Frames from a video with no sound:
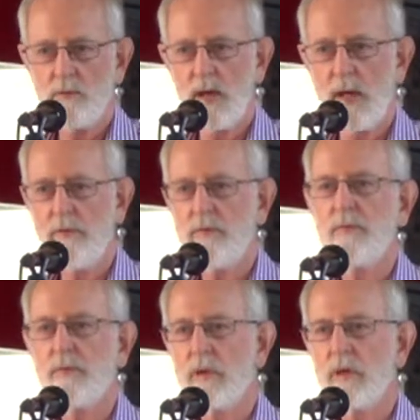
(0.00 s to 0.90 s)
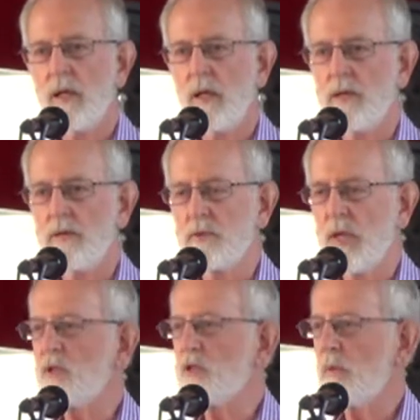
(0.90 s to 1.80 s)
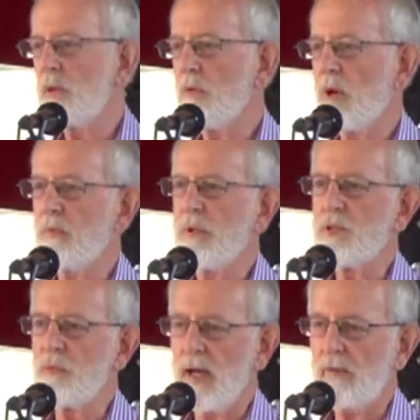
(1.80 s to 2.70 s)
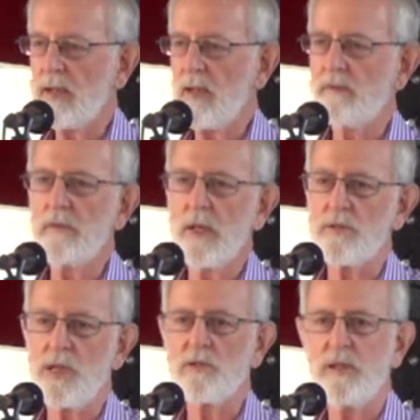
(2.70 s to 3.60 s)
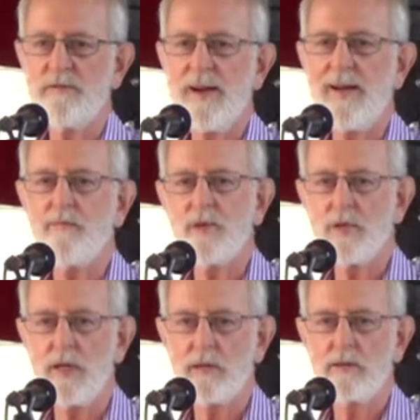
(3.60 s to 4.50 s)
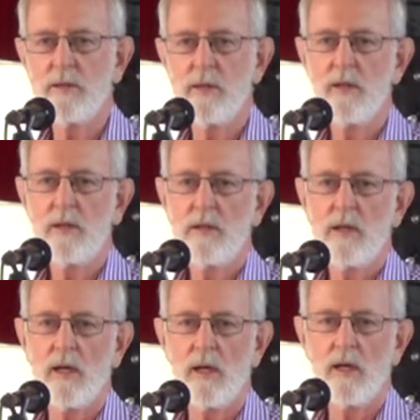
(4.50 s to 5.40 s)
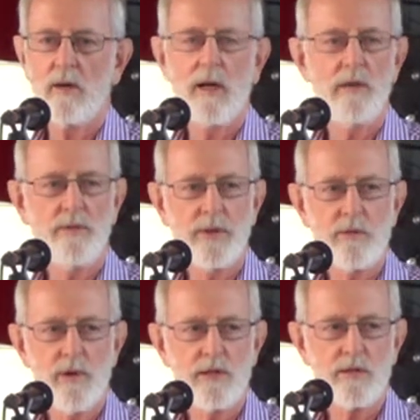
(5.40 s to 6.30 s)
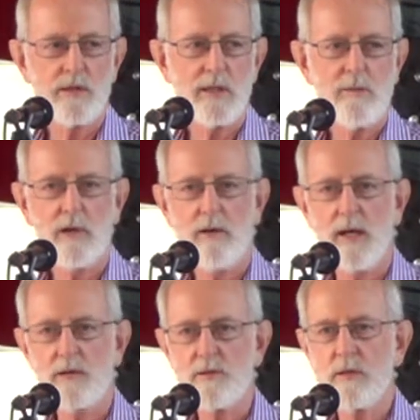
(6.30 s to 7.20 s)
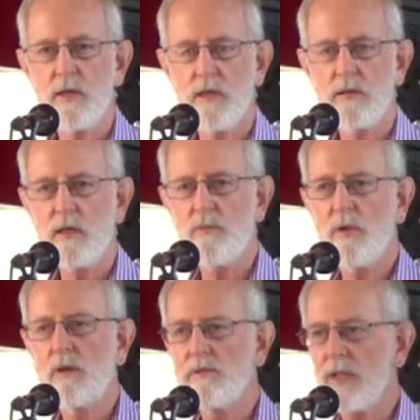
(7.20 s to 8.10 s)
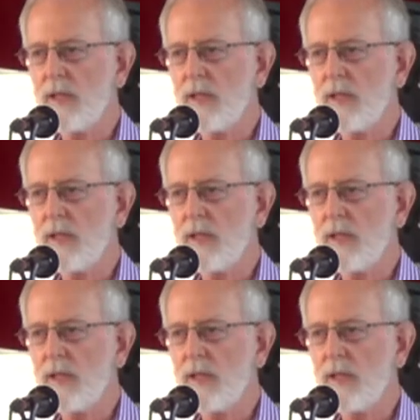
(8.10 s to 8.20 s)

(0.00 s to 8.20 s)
We have signature requirements. We have to get essentially 5% of the registered Democrats in the number of